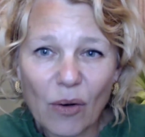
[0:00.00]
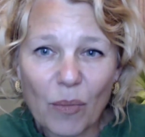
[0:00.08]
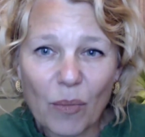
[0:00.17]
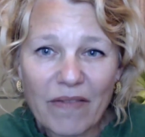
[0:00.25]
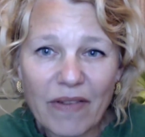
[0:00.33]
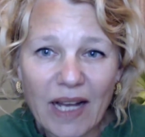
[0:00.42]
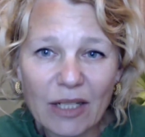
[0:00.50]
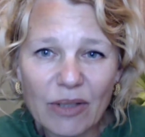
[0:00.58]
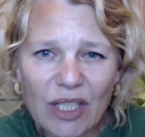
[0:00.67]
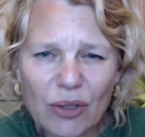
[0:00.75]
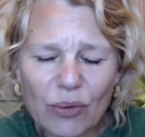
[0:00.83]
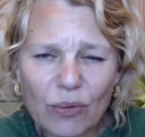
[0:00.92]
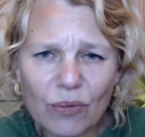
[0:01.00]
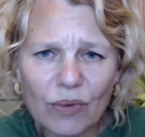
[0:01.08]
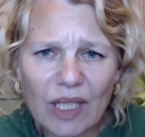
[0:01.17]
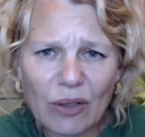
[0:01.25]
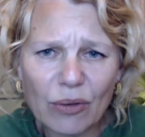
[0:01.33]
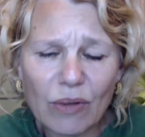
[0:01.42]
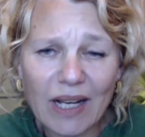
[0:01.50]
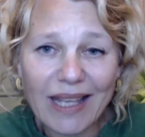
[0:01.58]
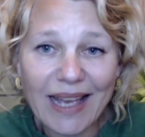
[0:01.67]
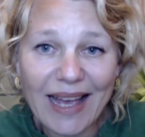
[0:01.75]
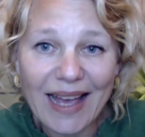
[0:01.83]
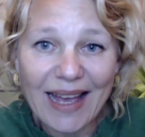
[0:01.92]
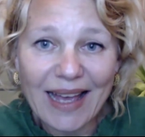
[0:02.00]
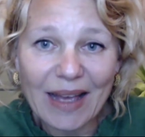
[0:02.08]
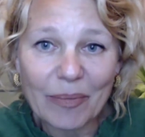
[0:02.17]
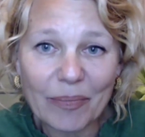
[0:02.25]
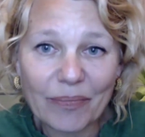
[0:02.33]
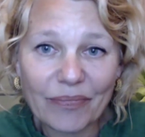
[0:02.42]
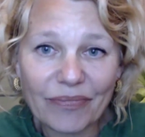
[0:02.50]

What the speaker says: oh, my value is in who I am.